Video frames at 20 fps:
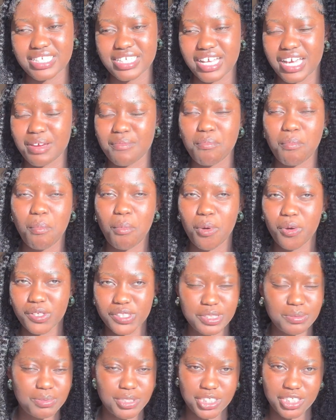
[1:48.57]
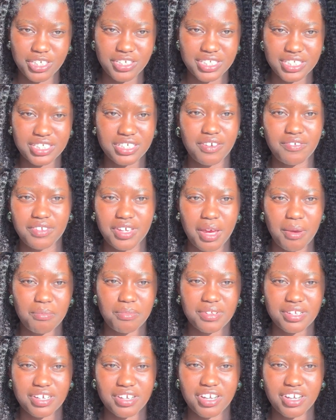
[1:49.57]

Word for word: like most majority of them,